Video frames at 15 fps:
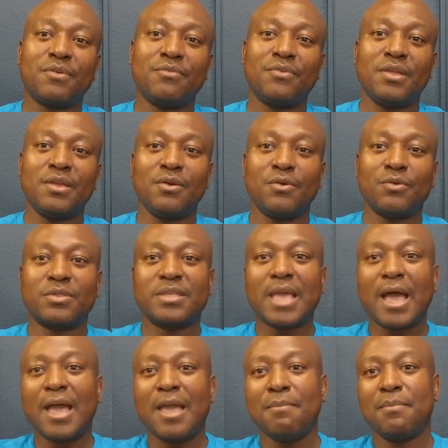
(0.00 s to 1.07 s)
videos
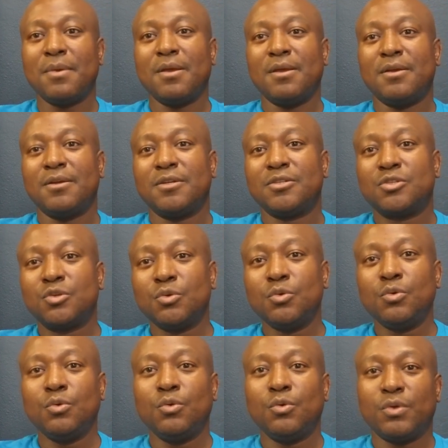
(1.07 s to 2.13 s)
type
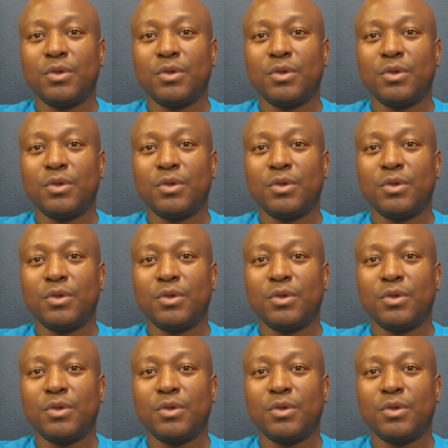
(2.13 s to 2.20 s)
to